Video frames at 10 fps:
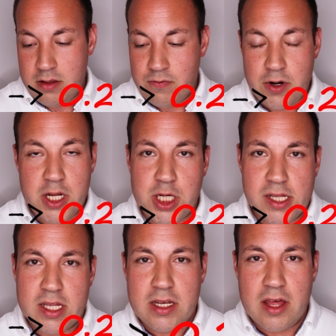for an
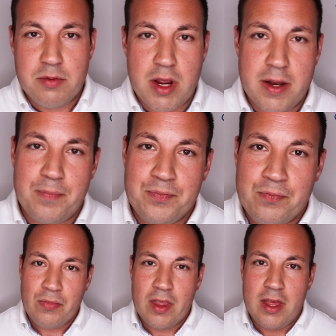adjusted death rate.
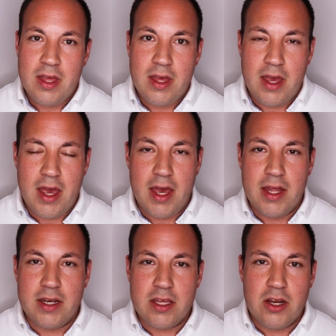And